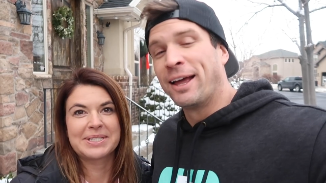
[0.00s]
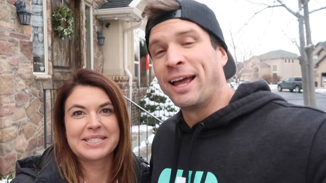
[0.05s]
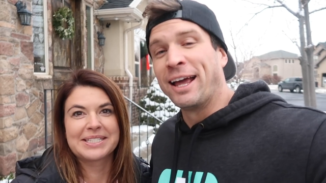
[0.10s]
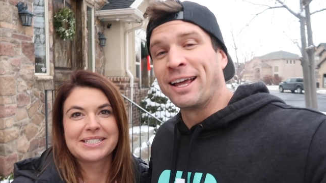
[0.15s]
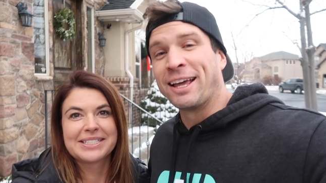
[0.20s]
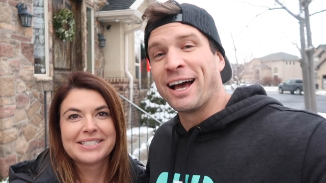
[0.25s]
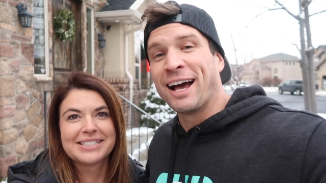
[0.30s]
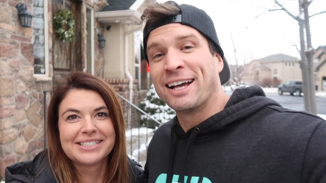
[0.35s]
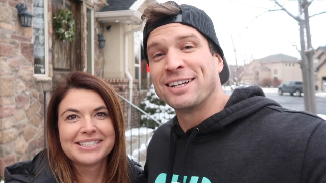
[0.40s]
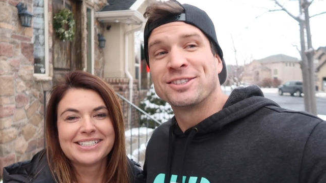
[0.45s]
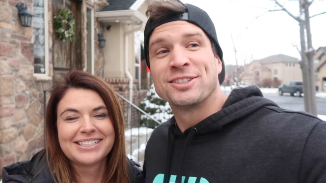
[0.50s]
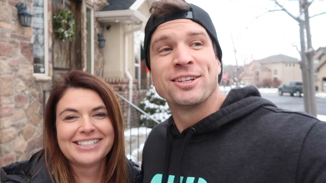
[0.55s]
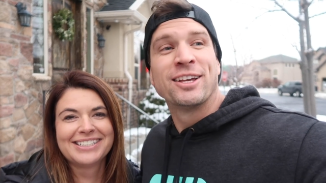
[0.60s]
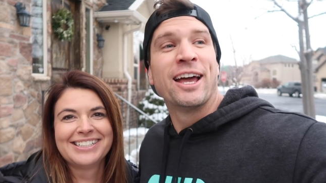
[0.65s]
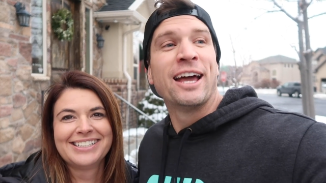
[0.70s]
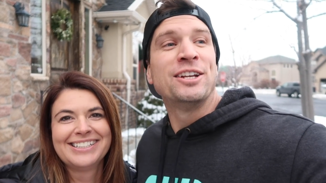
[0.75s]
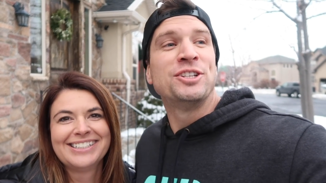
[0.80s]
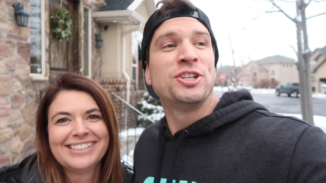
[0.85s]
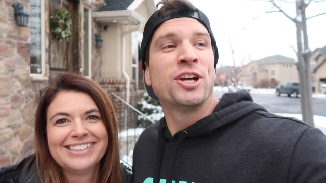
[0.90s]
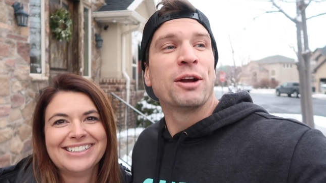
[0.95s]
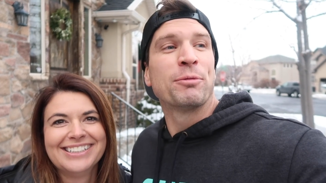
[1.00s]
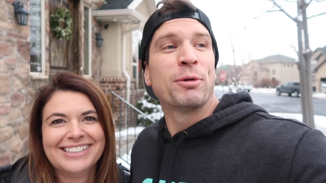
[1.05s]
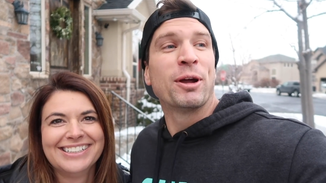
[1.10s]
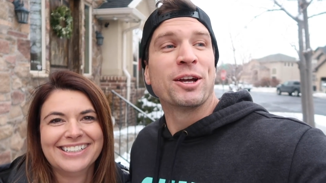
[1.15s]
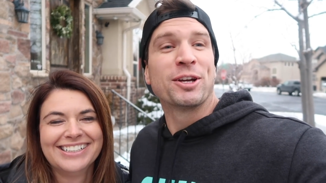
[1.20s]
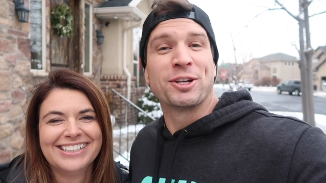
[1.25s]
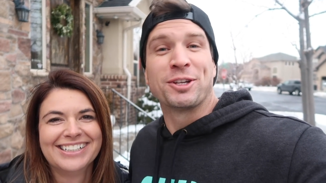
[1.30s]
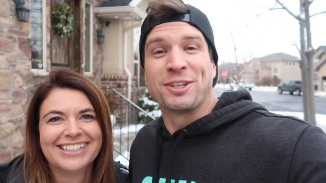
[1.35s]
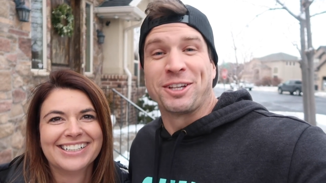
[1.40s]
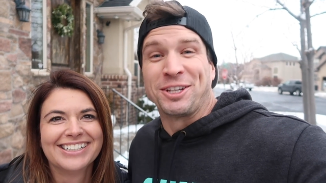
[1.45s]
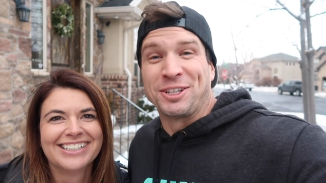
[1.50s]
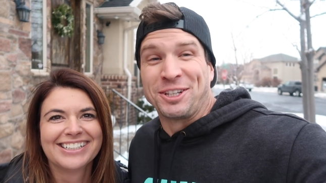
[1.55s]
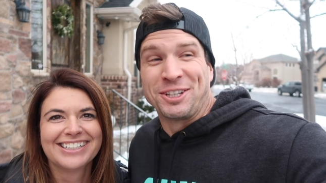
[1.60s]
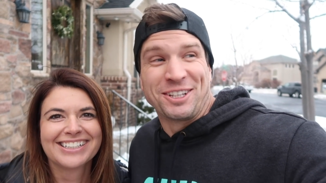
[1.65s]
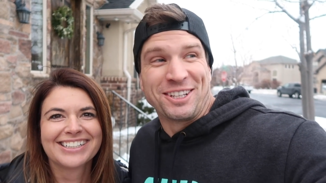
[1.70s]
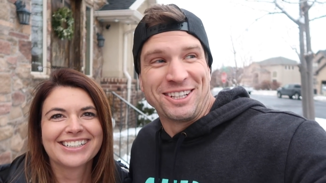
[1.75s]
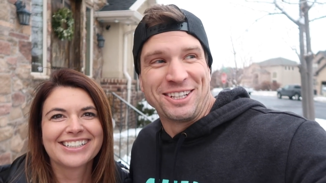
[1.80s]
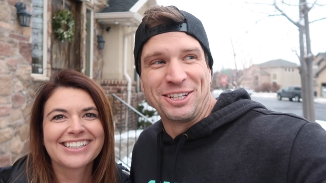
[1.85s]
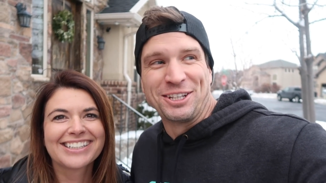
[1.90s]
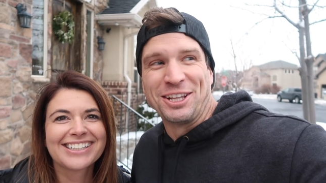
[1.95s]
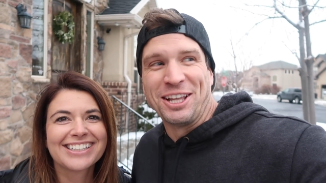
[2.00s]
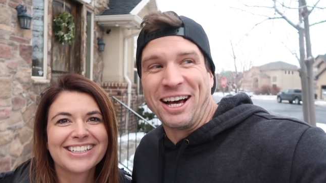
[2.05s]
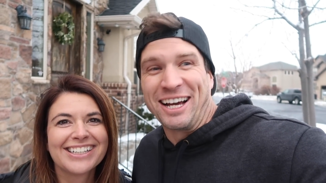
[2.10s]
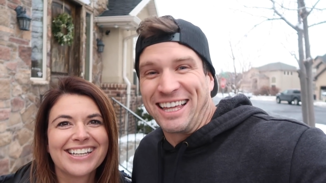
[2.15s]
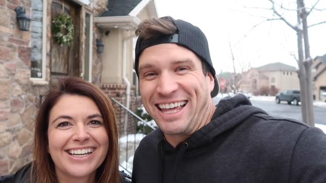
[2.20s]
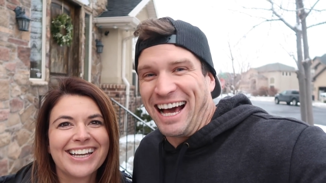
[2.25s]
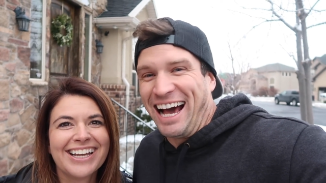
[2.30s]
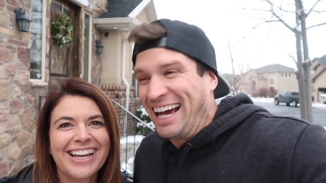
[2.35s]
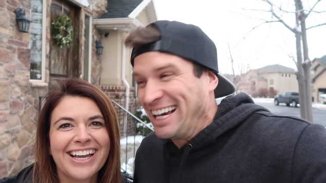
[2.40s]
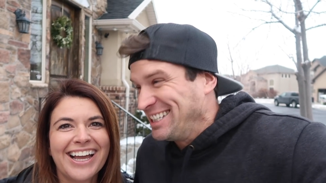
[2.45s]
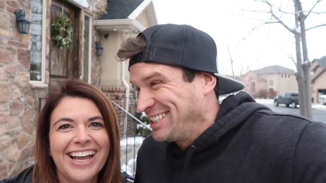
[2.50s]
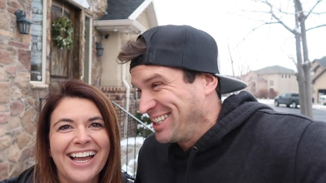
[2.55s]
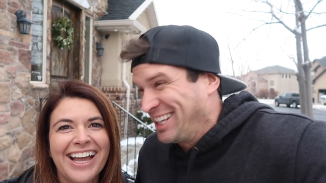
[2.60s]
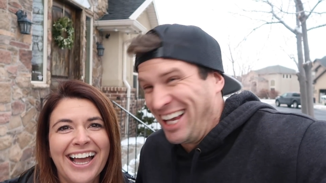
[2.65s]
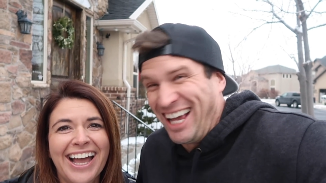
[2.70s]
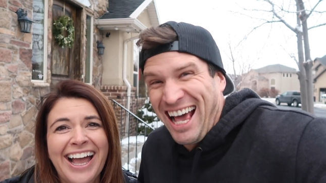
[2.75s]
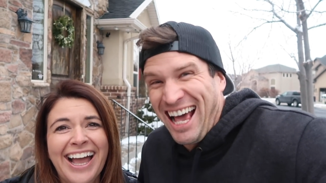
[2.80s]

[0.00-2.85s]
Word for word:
Speaker 1: Hey guys, hey Jared Rick, good luck guys.